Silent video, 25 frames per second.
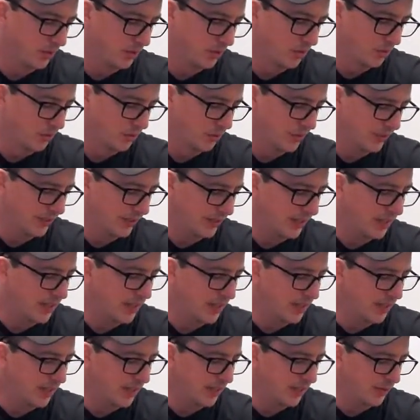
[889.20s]

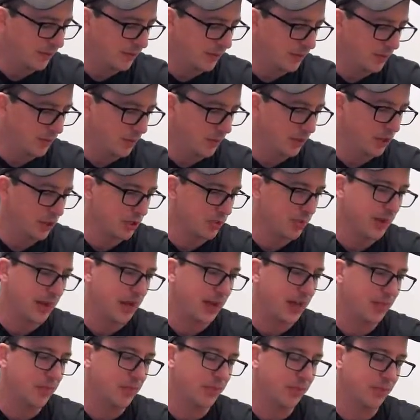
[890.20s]
Really for
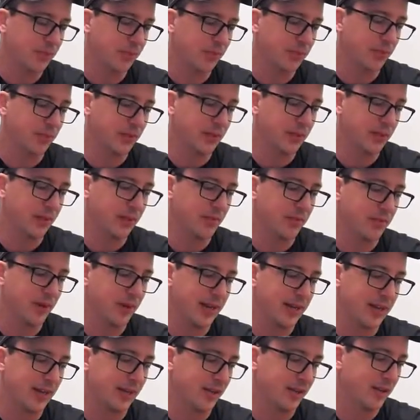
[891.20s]
mergeMap, you
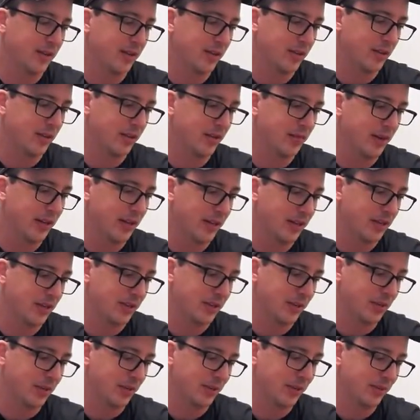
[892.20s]
might
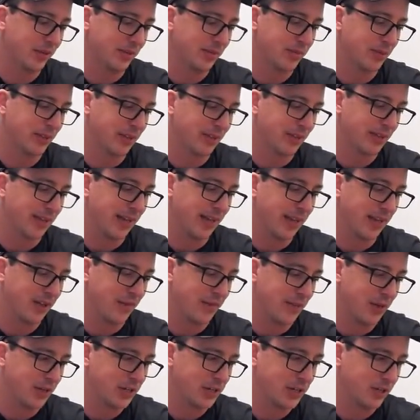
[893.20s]
use it with something like
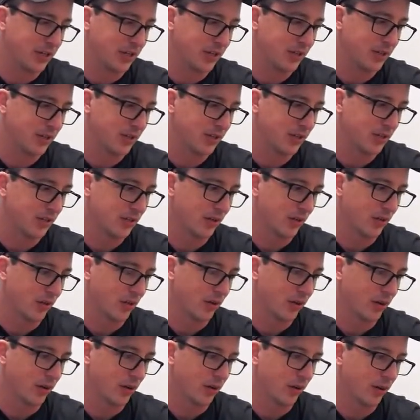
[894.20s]
animations
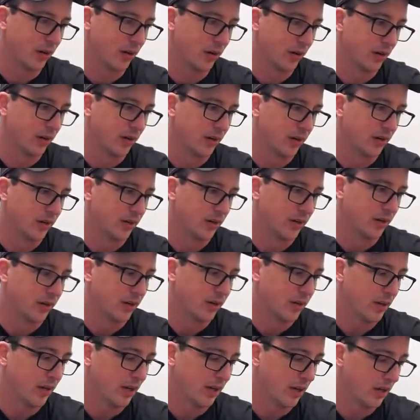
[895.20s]
or
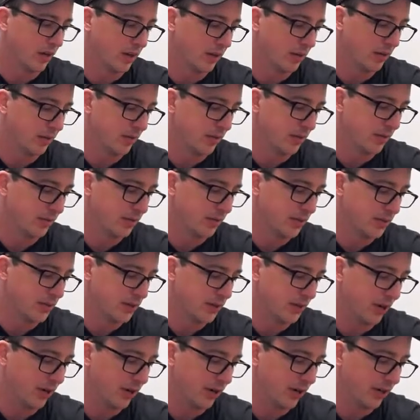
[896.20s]

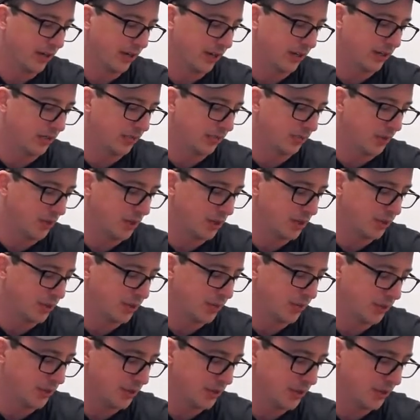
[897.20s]
starting
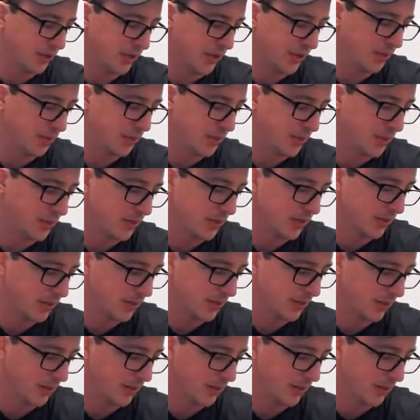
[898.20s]
multiple streams.